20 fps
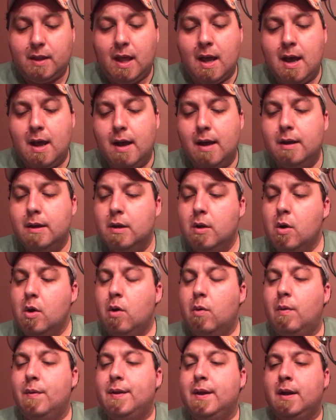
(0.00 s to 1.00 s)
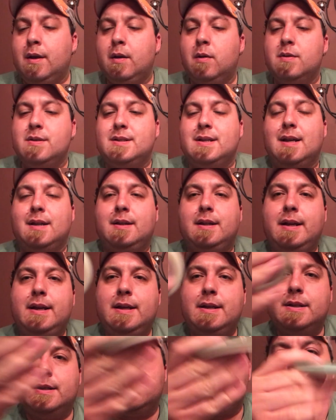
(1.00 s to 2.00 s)
Uh, One thing to note is that
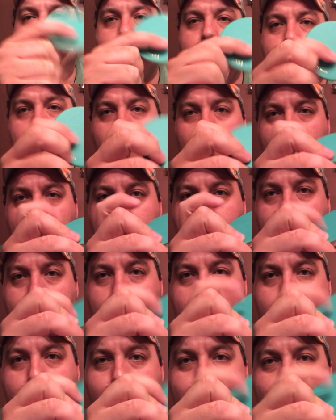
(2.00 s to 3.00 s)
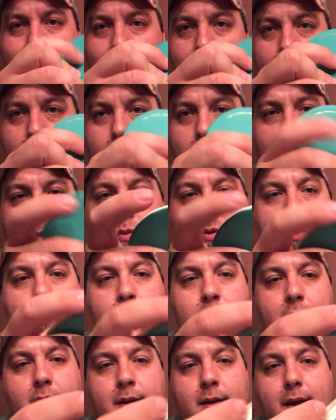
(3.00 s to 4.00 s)
these are um,
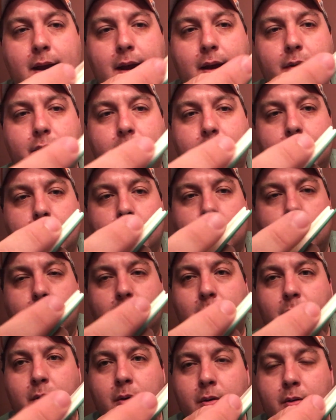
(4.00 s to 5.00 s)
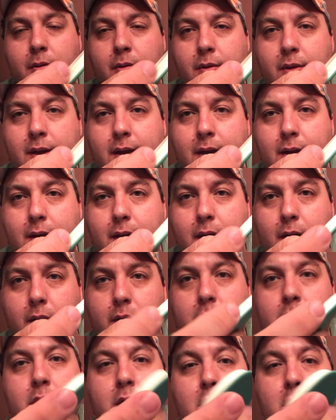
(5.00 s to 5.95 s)
cardboard, and they have a little rubber thing in there.